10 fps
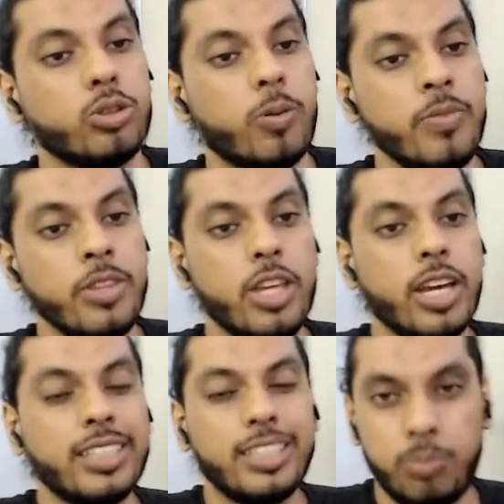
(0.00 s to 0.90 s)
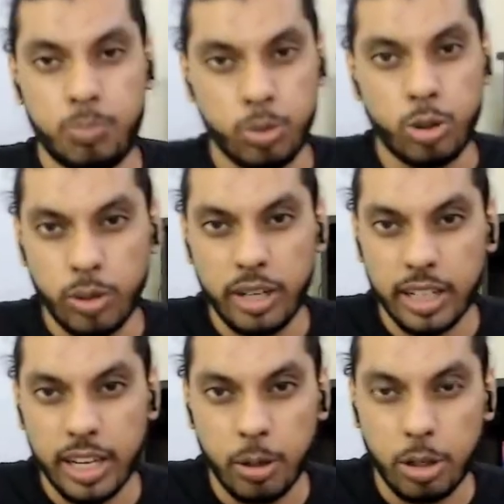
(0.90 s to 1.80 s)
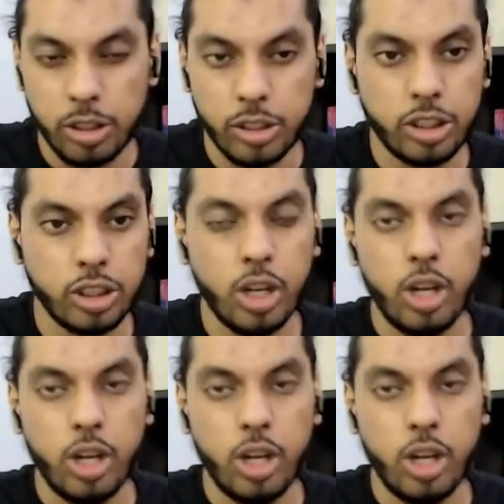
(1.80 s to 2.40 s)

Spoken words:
So you can do a key research,